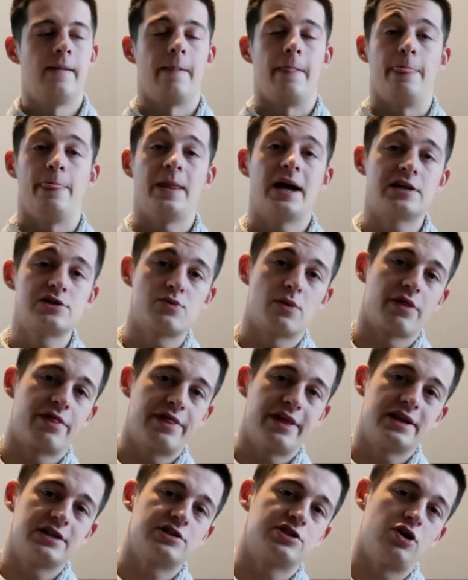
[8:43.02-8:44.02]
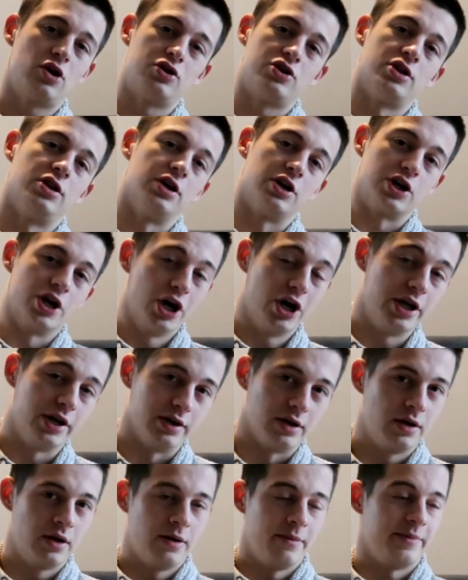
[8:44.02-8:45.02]
And that's when things start to look
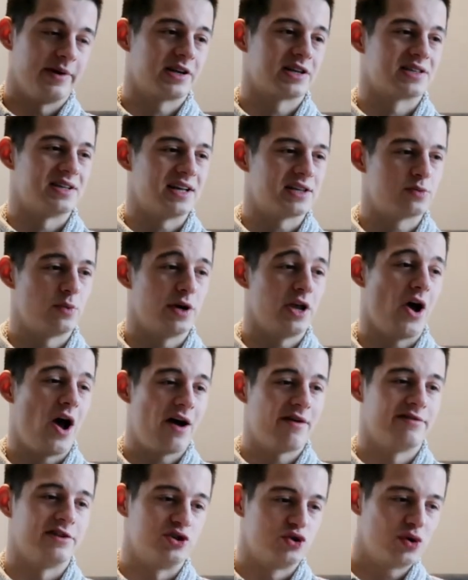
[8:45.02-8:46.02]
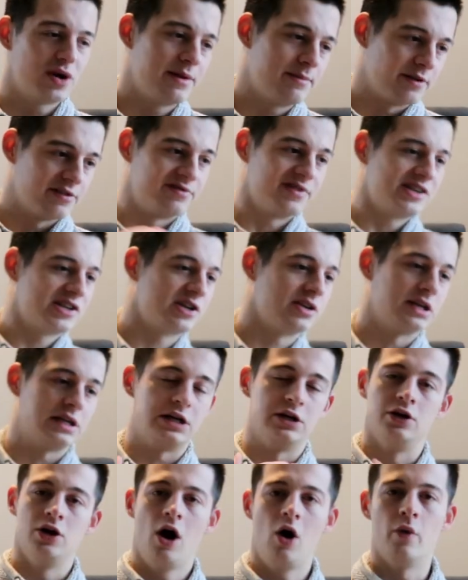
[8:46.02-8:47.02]
good, because that's when you have a dream, a vision,
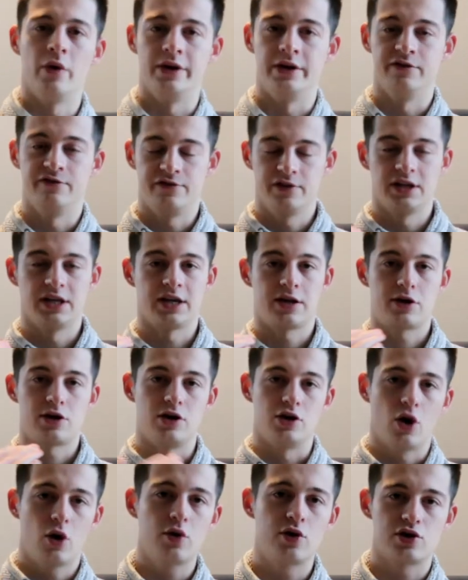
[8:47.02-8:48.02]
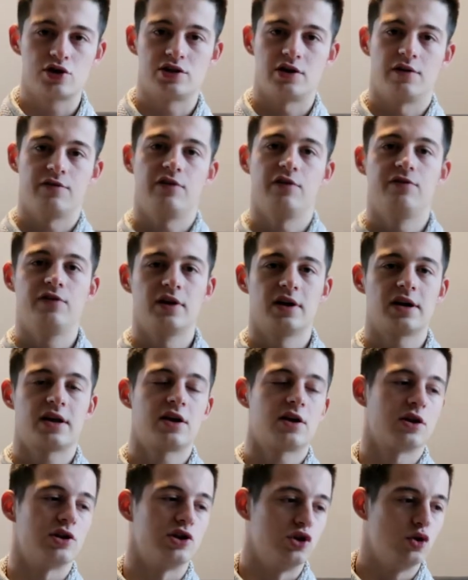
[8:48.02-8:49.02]
and you know, you feel like you know yourself, you feel
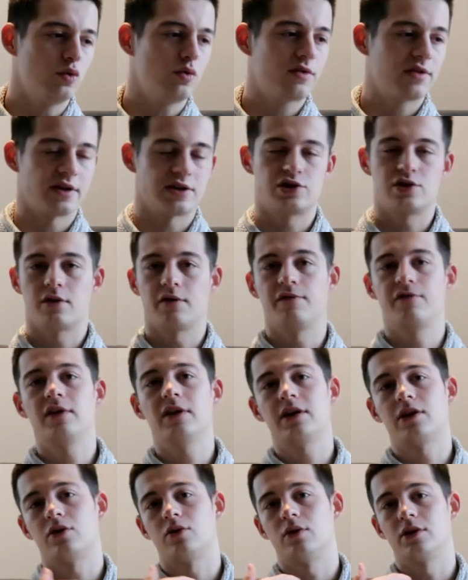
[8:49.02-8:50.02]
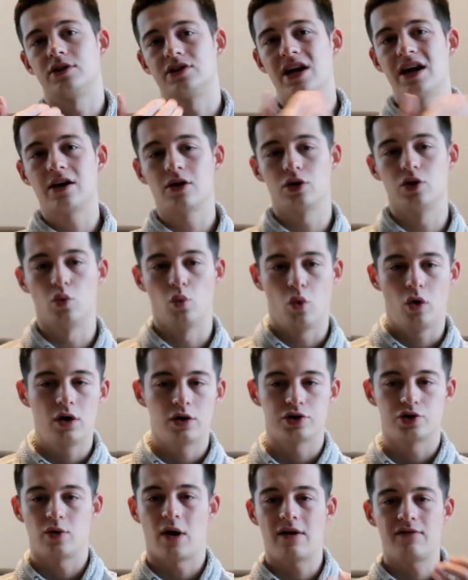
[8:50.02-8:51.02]
like you can do things, you feel like you can take on the
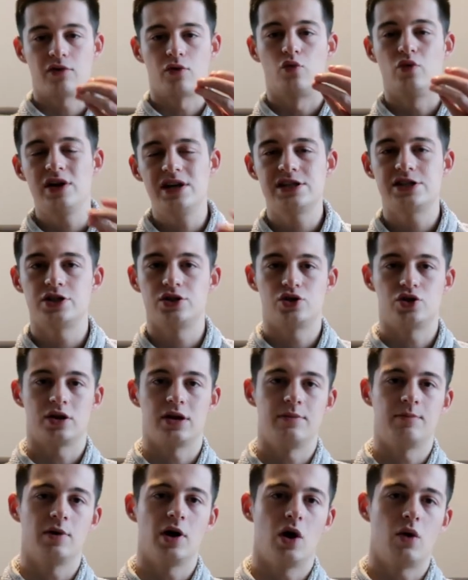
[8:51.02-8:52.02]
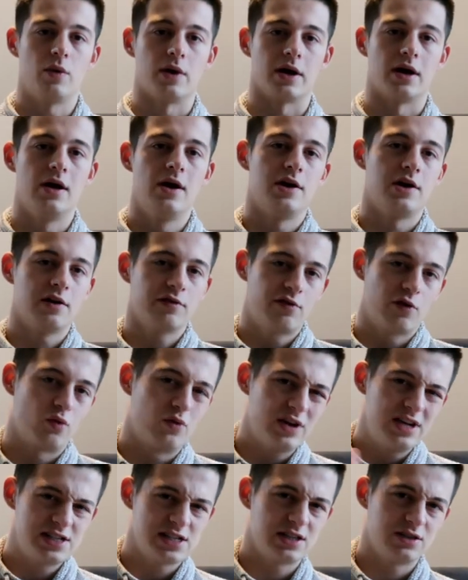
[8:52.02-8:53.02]
world, you have a reason to keep going, you have a
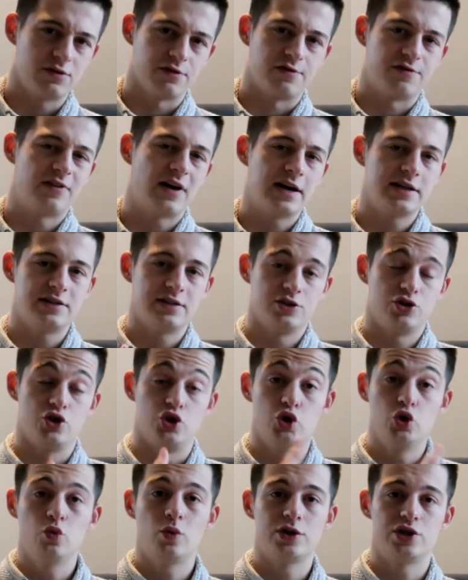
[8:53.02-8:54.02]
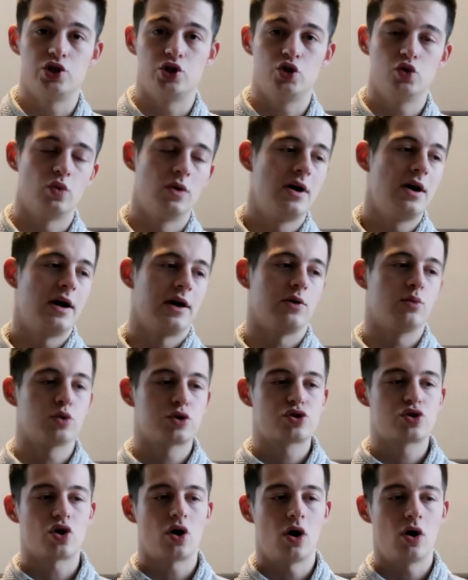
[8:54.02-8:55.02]
reason to fight and to do what you do. You will
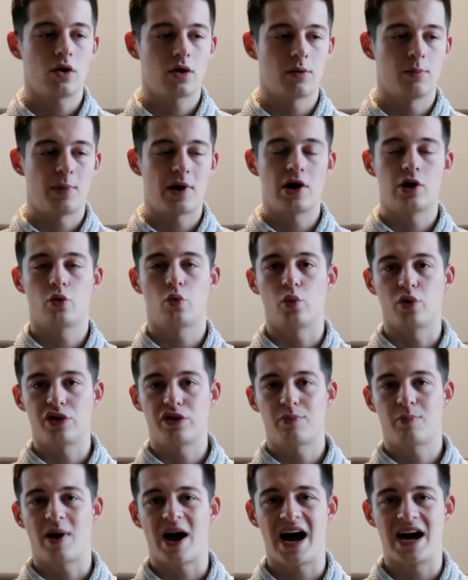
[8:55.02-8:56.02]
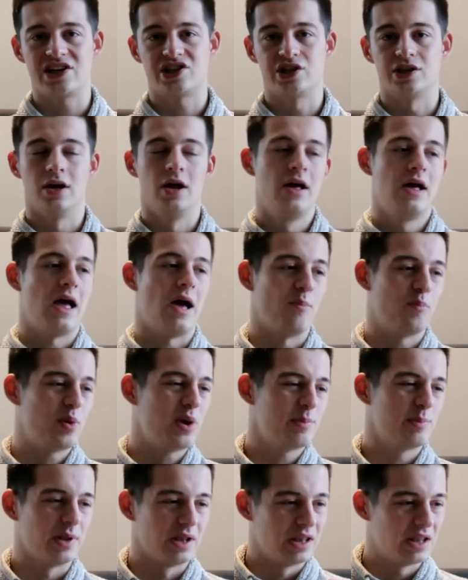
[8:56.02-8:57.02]
talk about it with passion, and
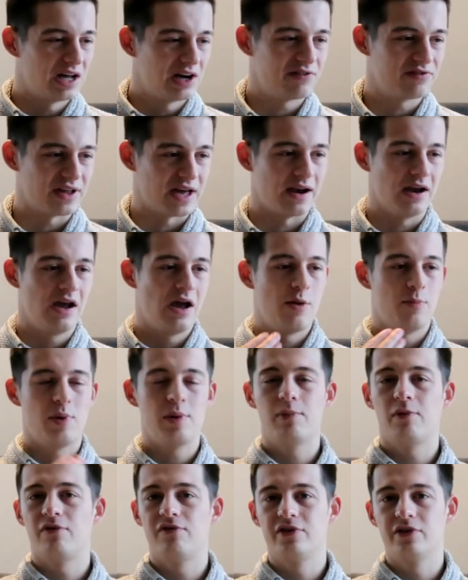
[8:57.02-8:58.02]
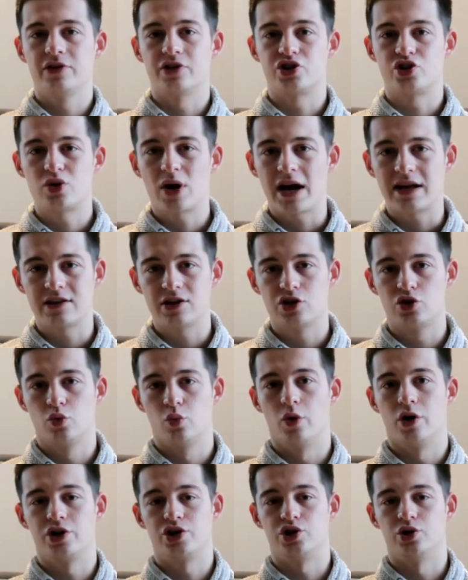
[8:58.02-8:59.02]
people love that. People feel attracted
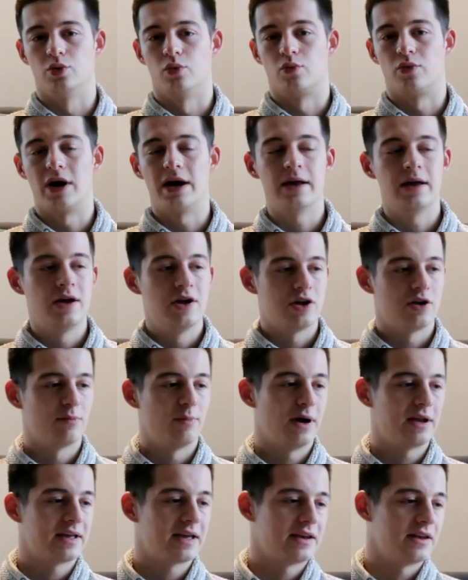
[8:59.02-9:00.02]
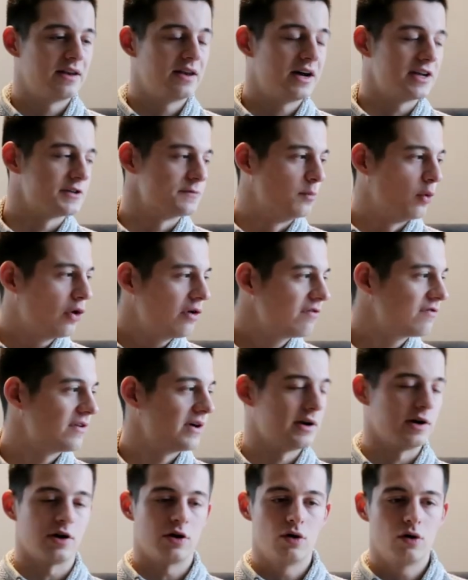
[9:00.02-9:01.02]
towards you, right? You might get a nice
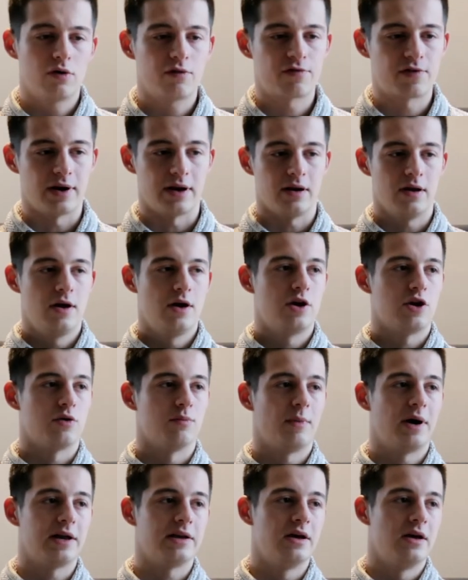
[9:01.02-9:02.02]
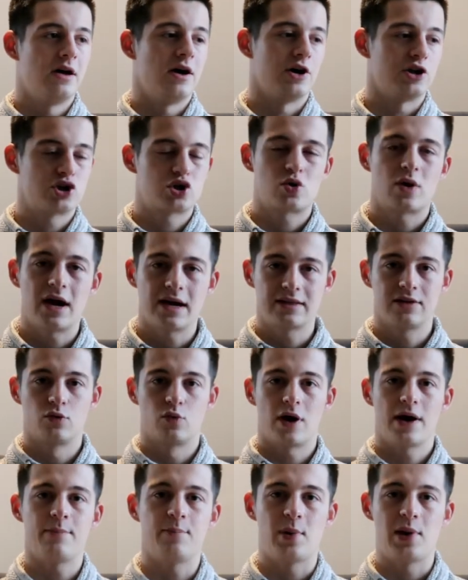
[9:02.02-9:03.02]
boyfriend, a girlfriend, you might attract the
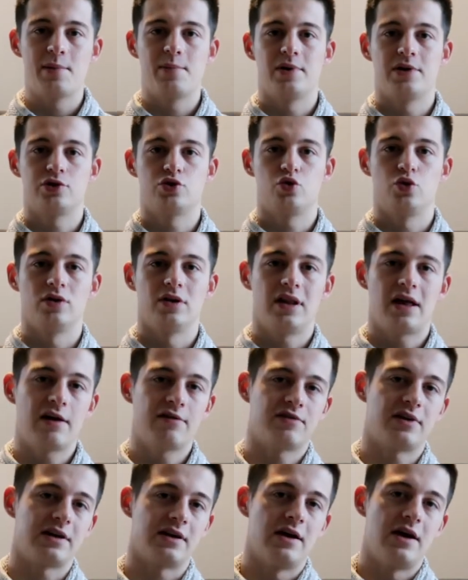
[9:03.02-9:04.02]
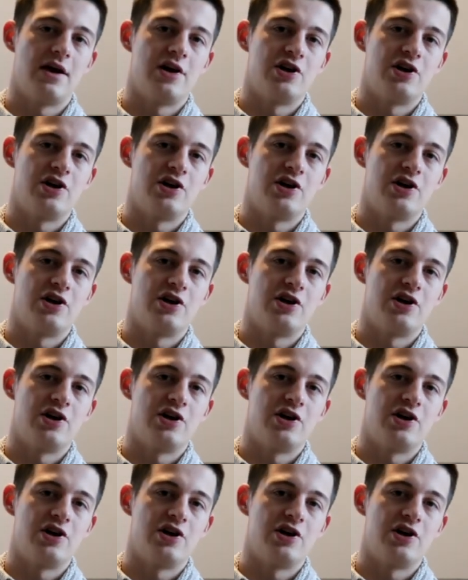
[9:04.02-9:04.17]
right people into your life that